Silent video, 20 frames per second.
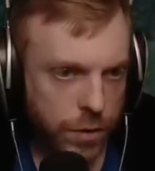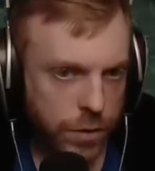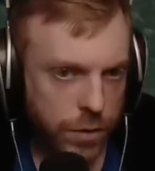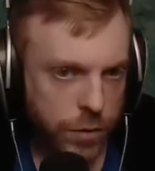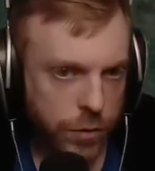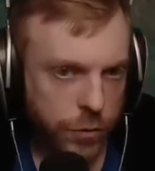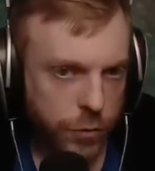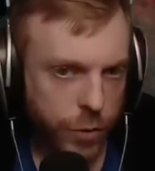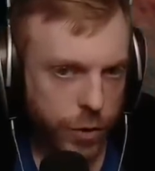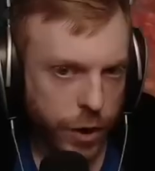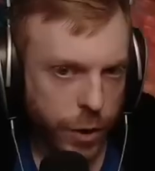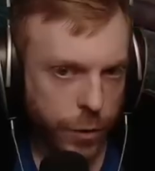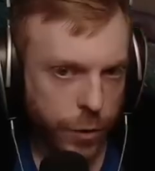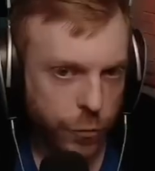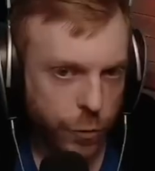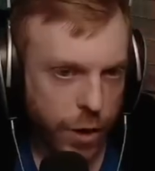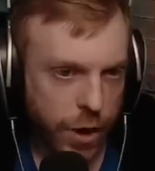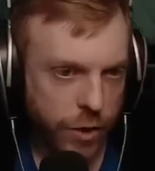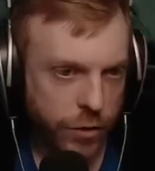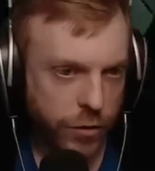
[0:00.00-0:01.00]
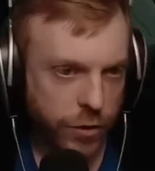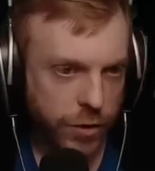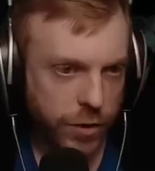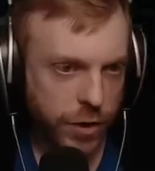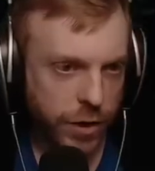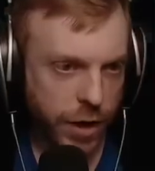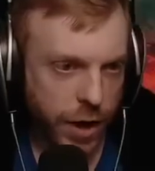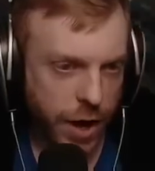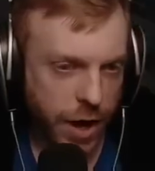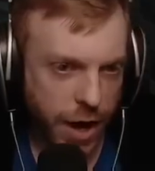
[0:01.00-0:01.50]
This is what I always wanted.
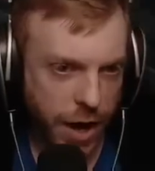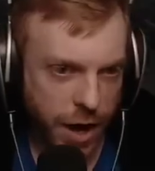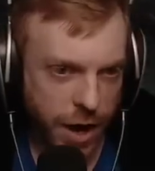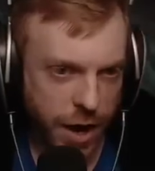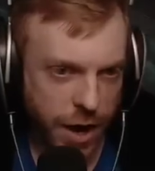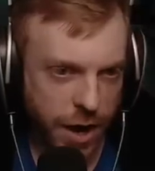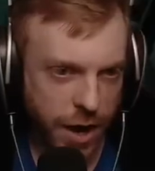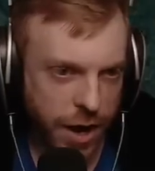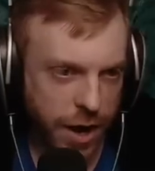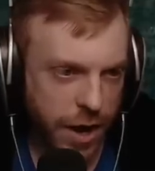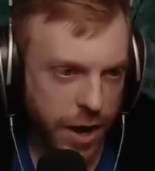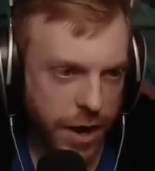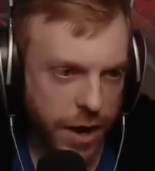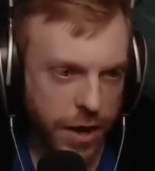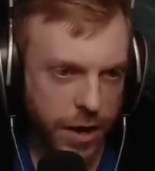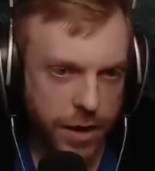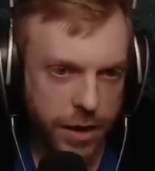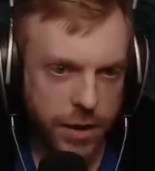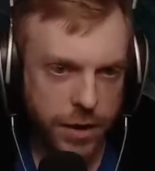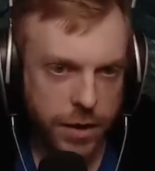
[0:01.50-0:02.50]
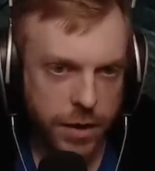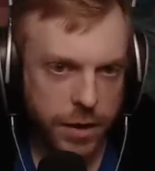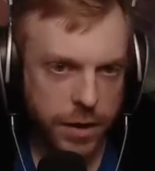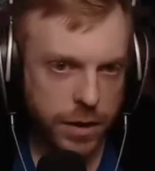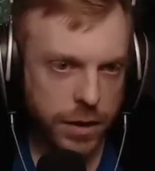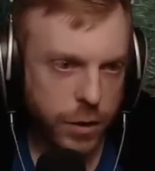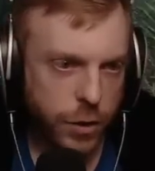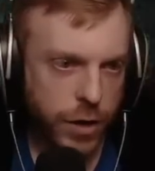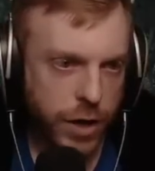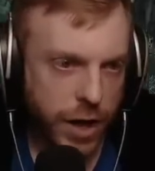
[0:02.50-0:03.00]
Yay!
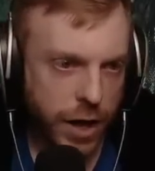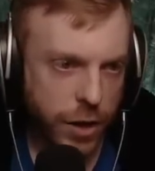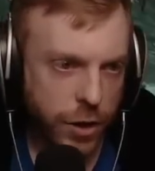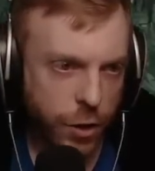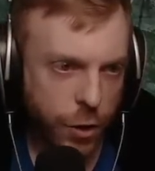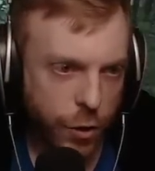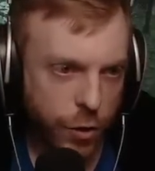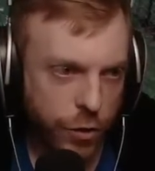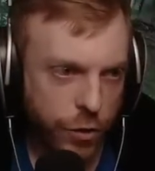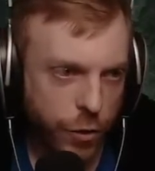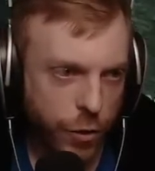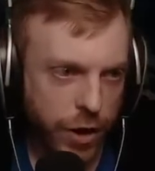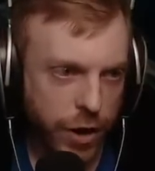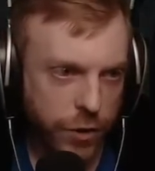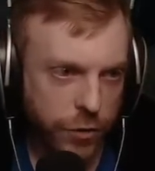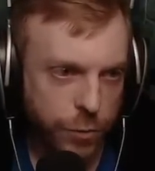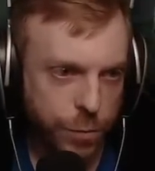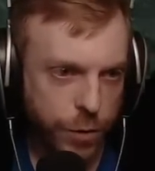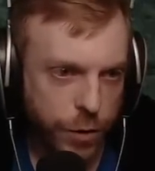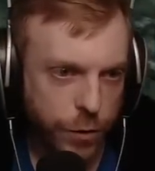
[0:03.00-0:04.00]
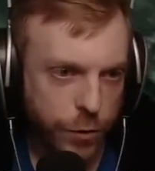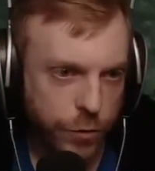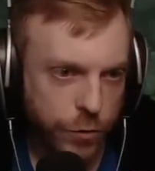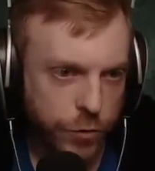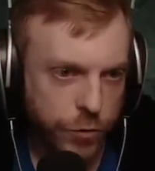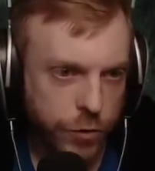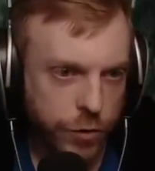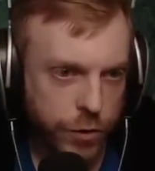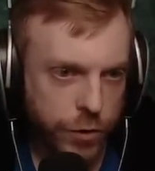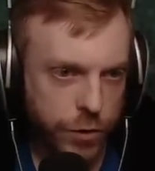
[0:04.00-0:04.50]
You can do it with greed, I suppose.